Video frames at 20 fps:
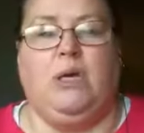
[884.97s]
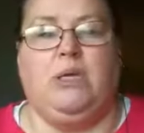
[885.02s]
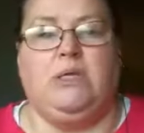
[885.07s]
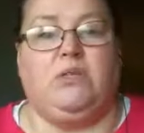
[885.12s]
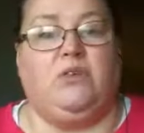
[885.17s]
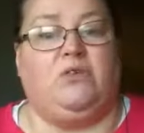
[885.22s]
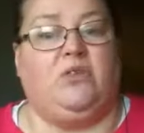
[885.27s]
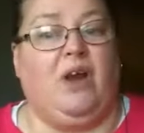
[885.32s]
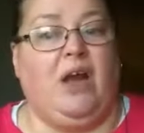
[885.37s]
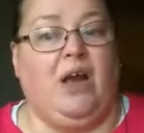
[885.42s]

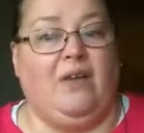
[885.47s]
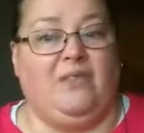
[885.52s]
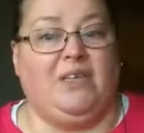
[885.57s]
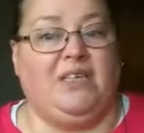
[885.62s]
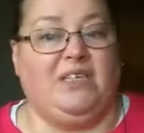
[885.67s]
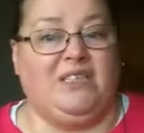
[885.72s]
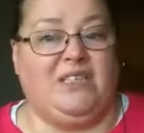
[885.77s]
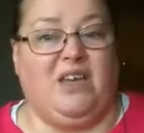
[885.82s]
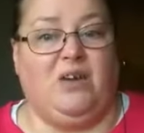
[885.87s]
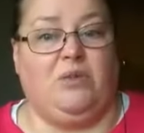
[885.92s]
So if you're having
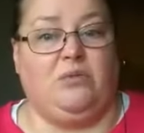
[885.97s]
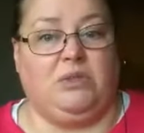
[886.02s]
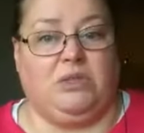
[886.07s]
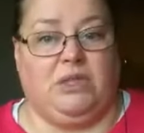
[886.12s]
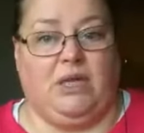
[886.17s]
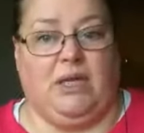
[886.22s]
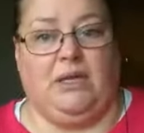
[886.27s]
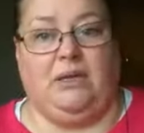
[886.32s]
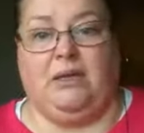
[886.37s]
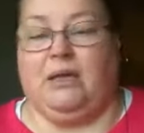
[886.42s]
a down
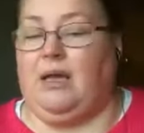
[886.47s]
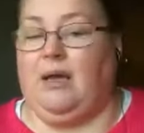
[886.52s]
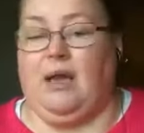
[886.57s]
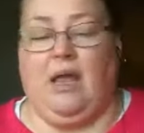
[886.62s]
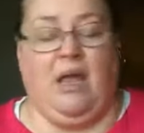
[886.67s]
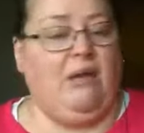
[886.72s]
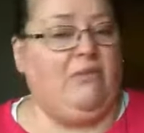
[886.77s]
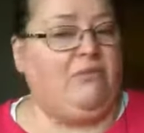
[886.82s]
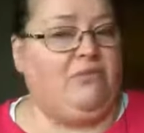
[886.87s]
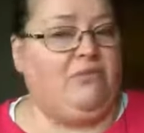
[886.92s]
day, and
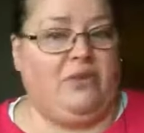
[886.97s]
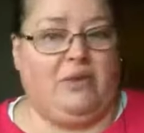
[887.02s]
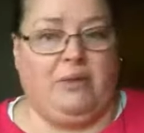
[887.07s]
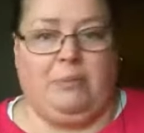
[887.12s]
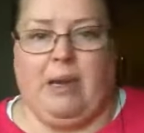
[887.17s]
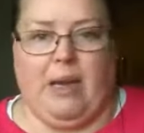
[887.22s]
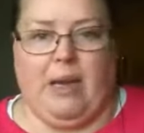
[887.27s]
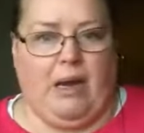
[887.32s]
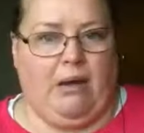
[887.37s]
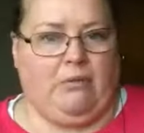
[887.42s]
every
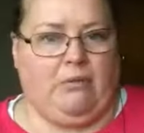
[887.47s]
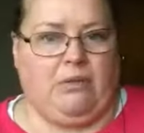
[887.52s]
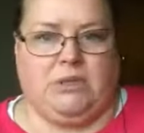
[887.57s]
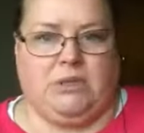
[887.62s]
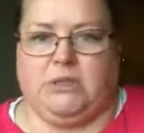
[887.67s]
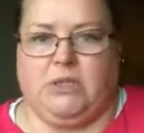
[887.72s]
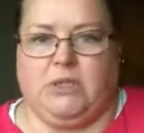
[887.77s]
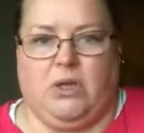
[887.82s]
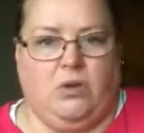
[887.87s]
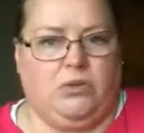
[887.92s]

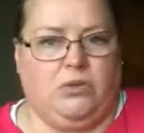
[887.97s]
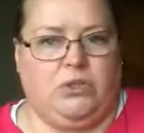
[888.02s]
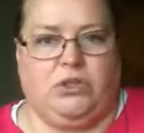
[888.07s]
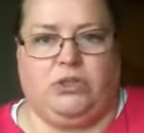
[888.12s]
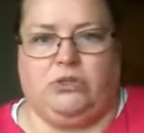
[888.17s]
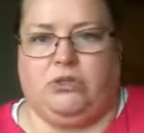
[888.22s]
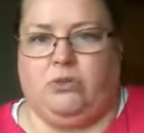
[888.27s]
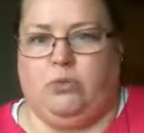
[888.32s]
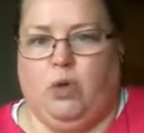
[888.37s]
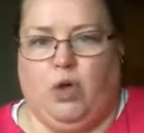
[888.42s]
parent goes
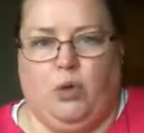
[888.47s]
through